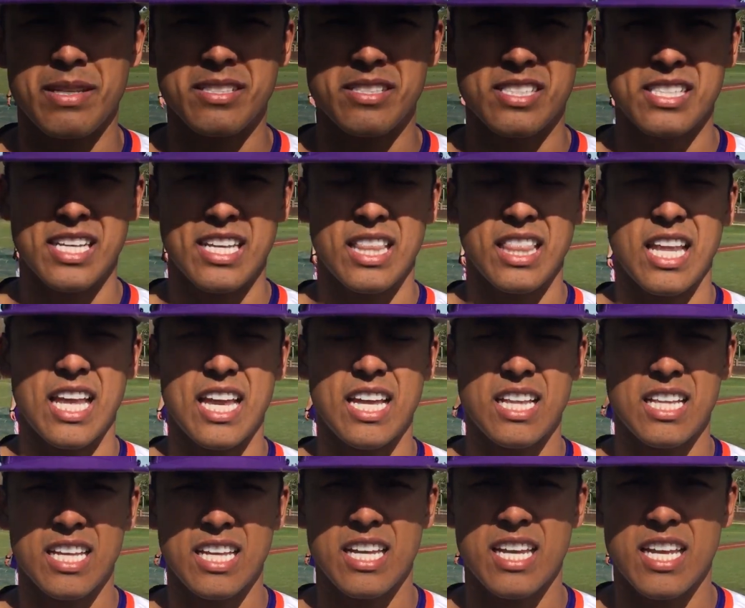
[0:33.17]
been seeing
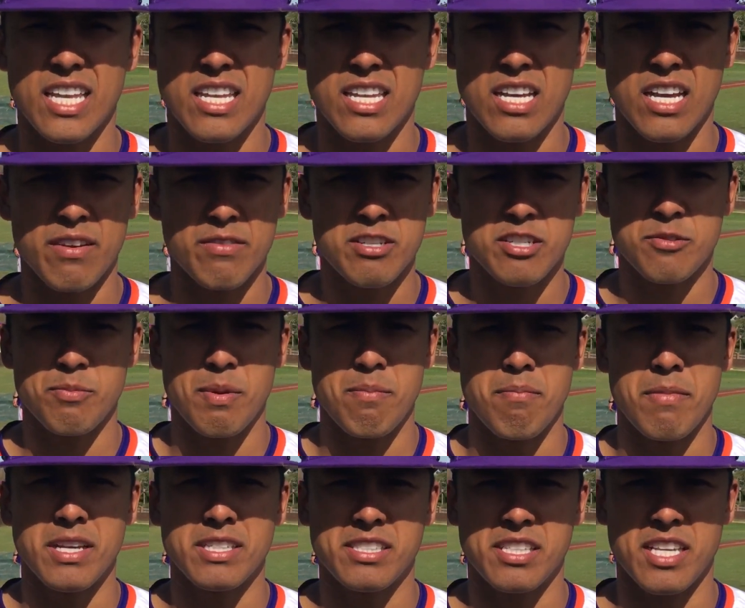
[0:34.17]
lately, and I've just
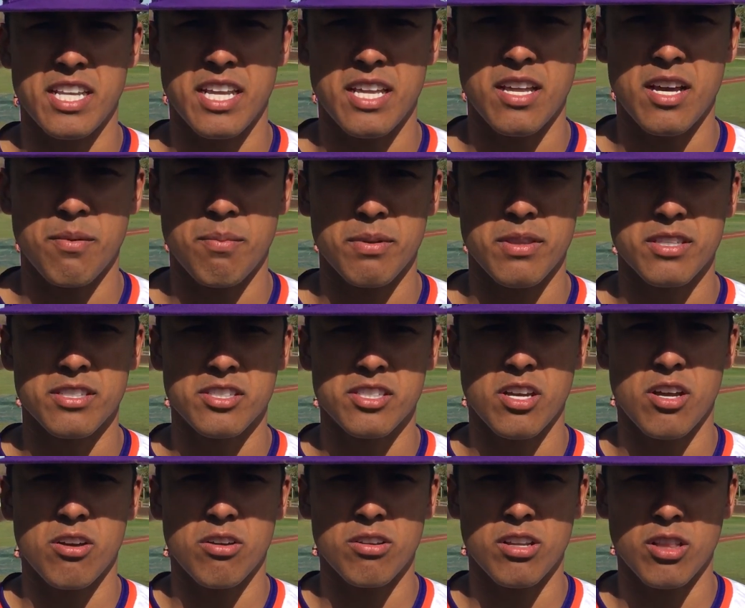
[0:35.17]
been missing it up in the
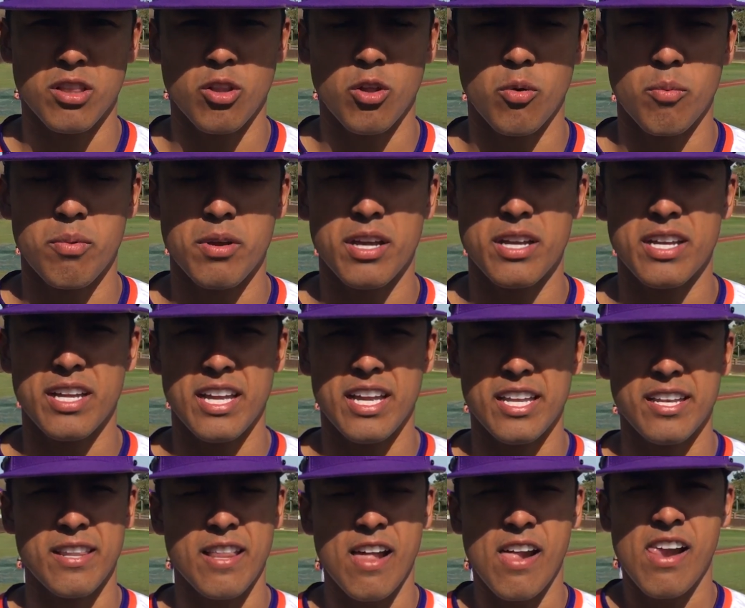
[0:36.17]
zone a little bit,
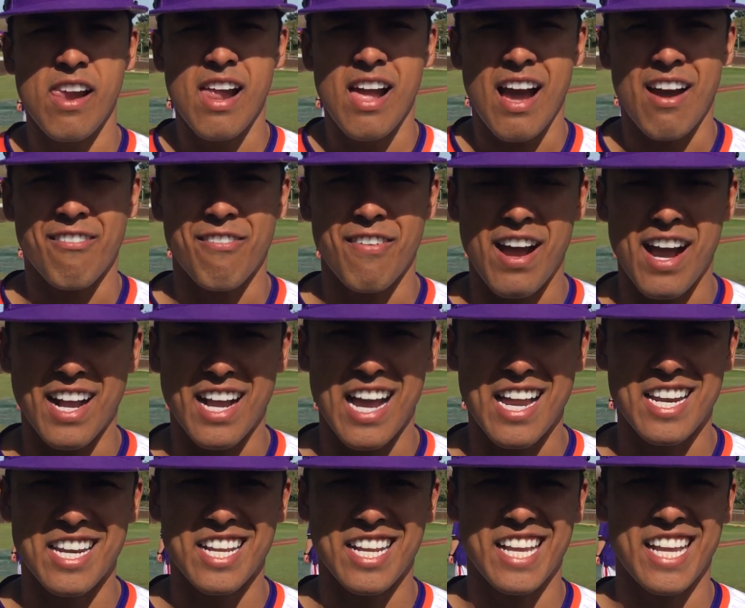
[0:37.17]
and I
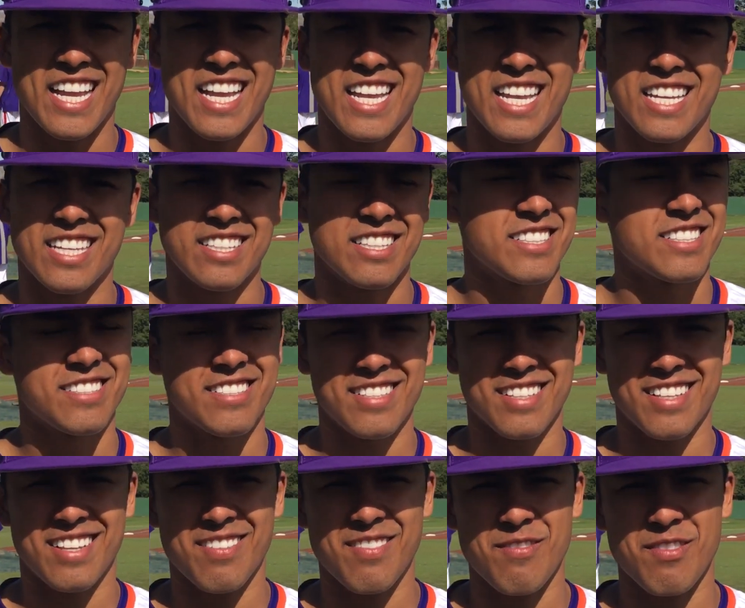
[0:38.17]
got it again and
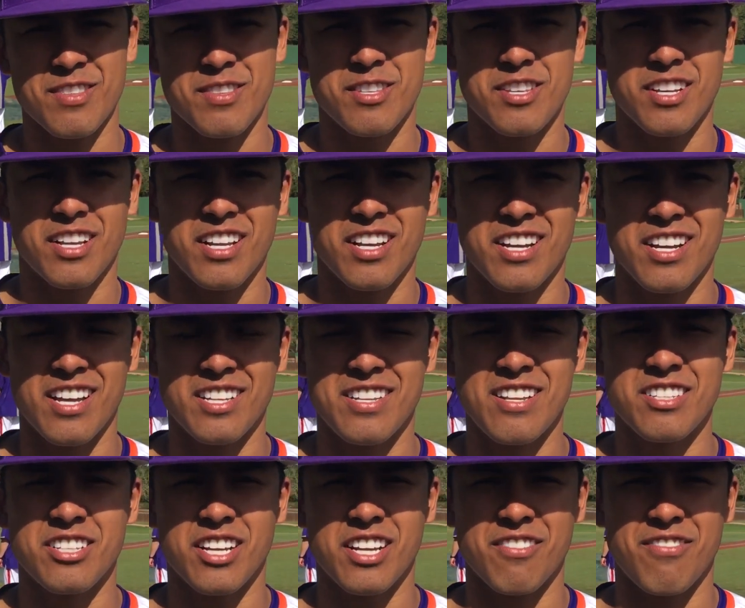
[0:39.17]

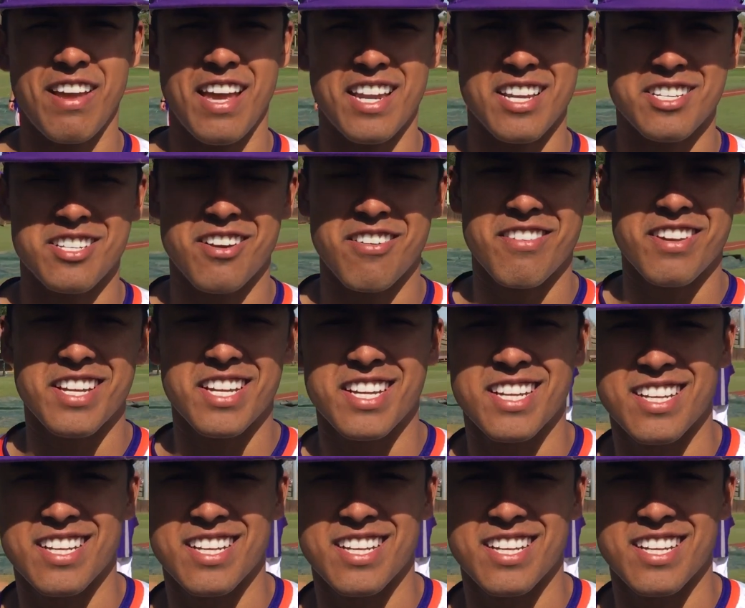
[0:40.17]
took advantage of it.